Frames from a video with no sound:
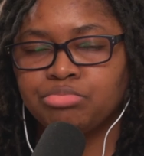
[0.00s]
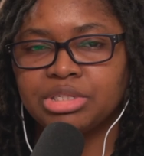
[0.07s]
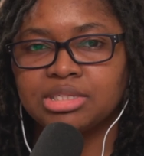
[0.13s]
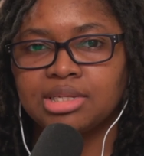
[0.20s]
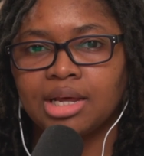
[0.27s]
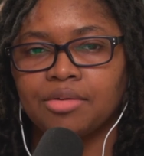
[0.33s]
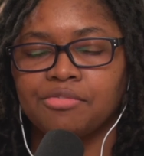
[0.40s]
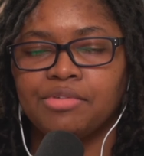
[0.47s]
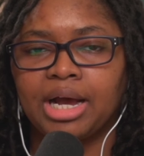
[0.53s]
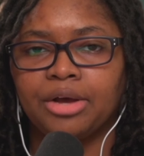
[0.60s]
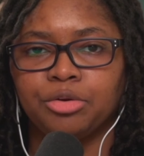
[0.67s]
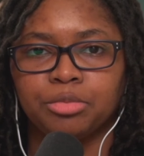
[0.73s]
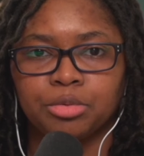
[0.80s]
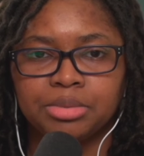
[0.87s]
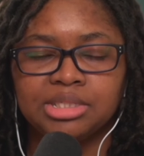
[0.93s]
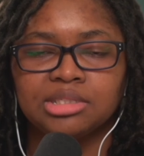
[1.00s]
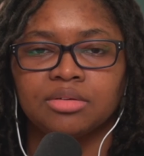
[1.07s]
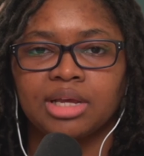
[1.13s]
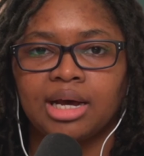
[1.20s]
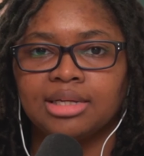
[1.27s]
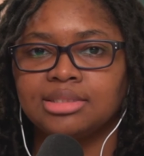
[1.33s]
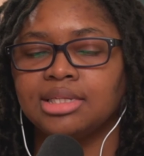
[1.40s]
it's not a valuable piece of
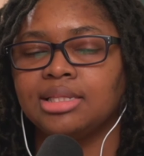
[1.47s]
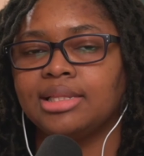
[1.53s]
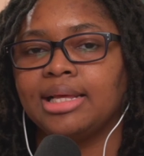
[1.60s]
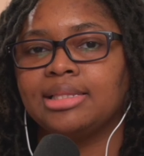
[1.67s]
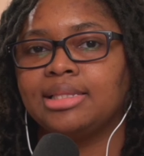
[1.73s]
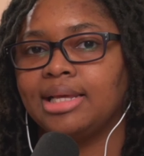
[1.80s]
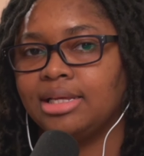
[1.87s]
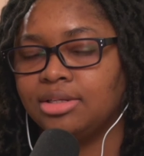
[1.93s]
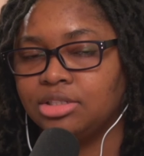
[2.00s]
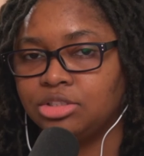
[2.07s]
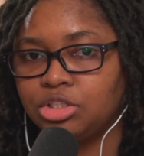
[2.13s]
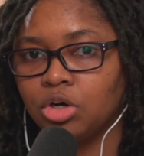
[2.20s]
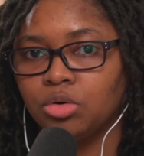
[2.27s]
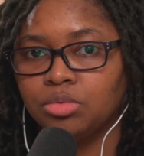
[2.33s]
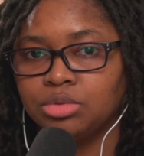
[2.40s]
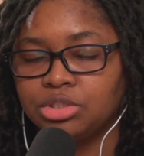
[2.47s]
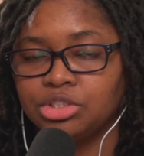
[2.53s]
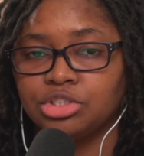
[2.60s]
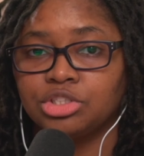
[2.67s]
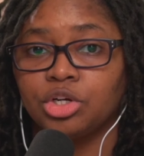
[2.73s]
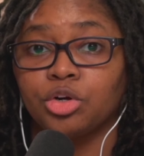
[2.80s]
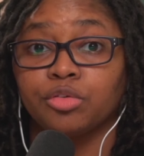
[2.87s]
content that they don't
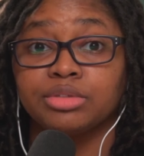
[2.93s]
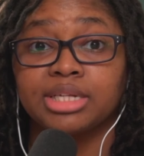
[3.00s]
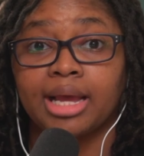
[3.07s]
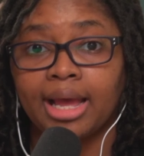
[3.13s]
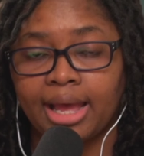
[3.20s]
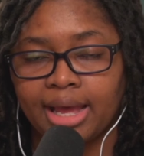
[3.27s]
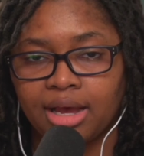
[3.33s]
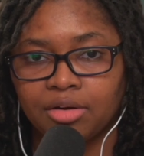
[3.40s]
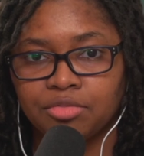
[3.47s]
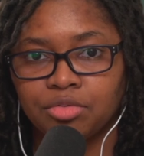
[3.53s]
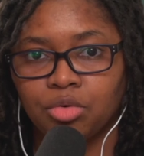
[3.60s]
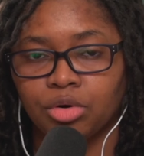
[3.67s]
deserve to have